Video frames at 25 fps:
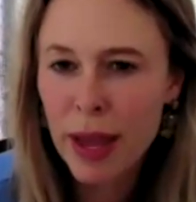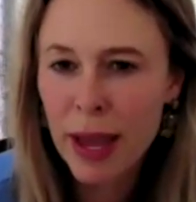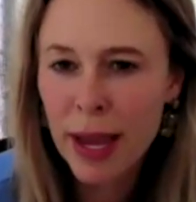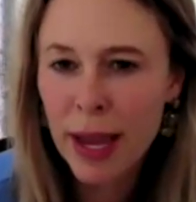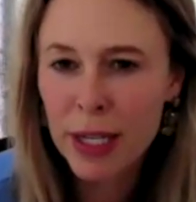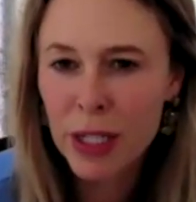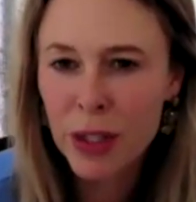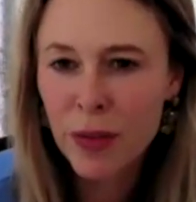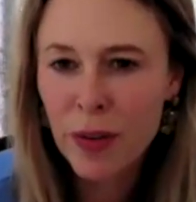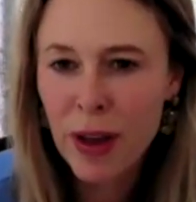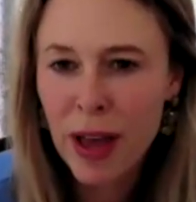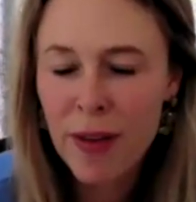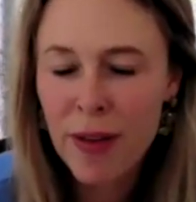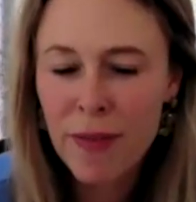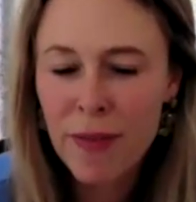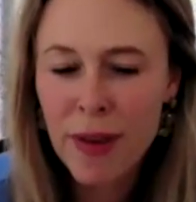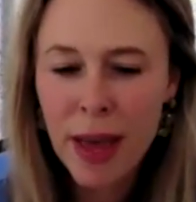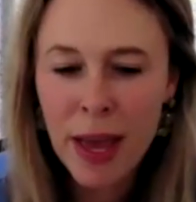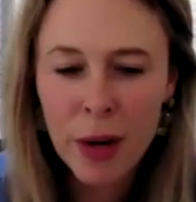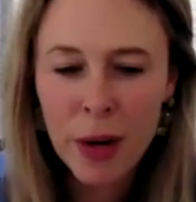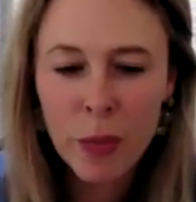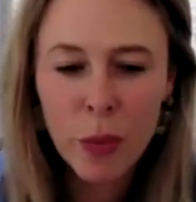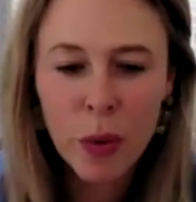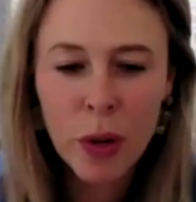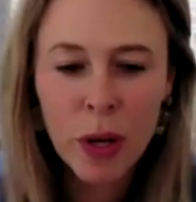
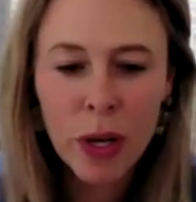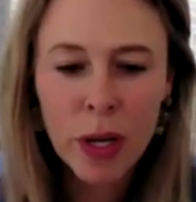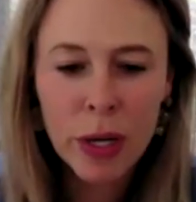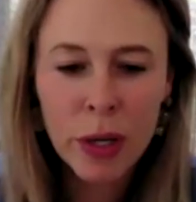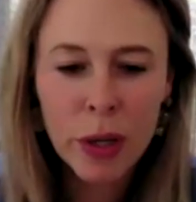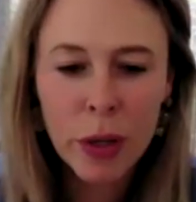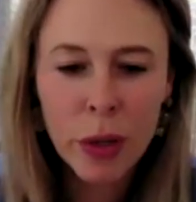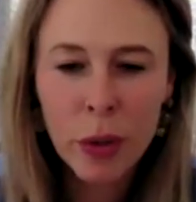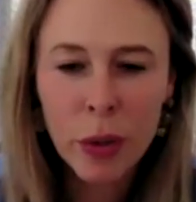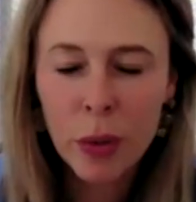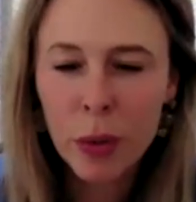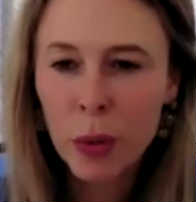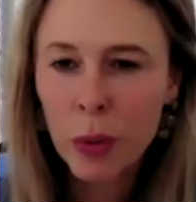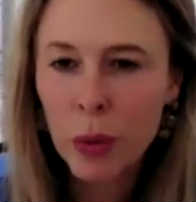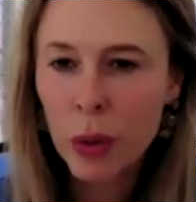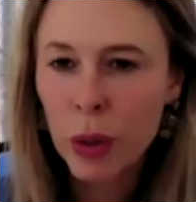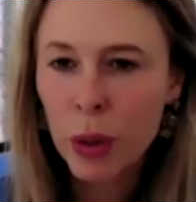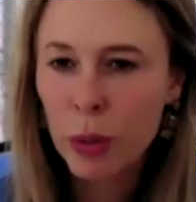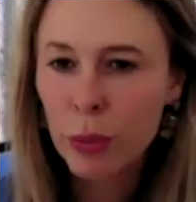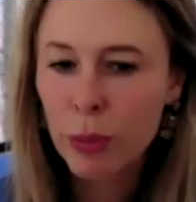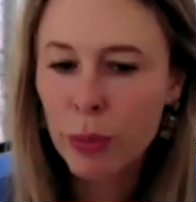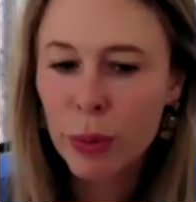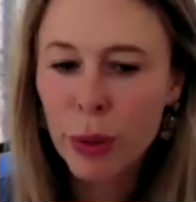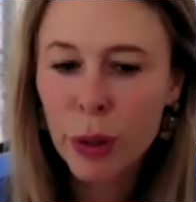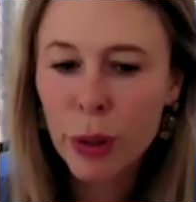H5N1
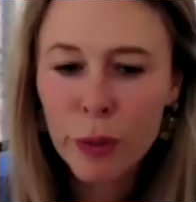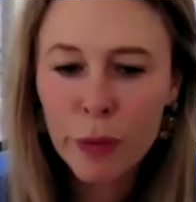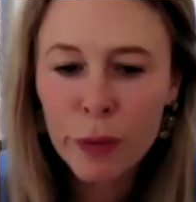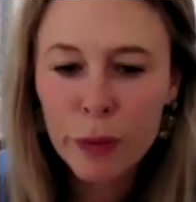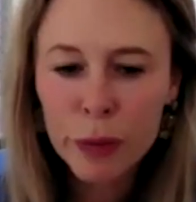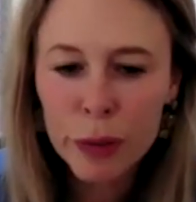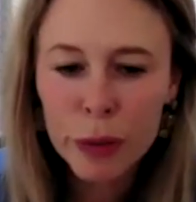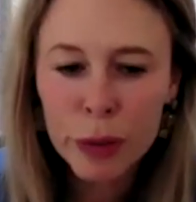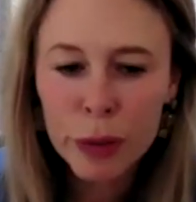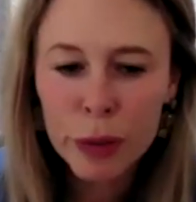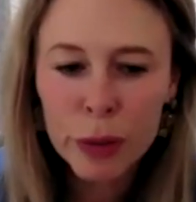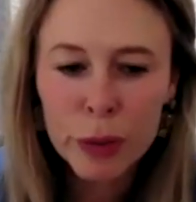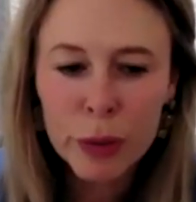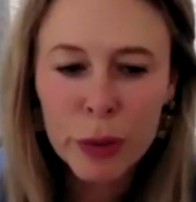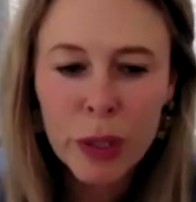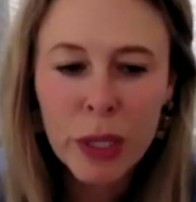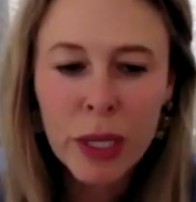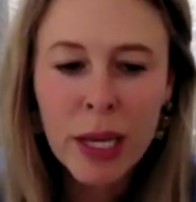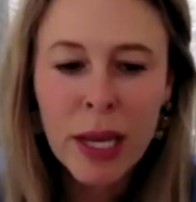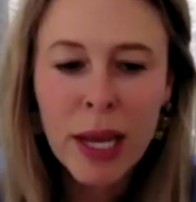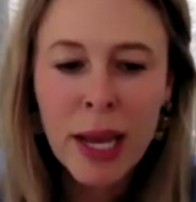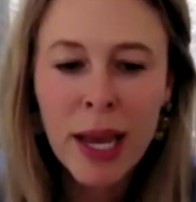or bird flu,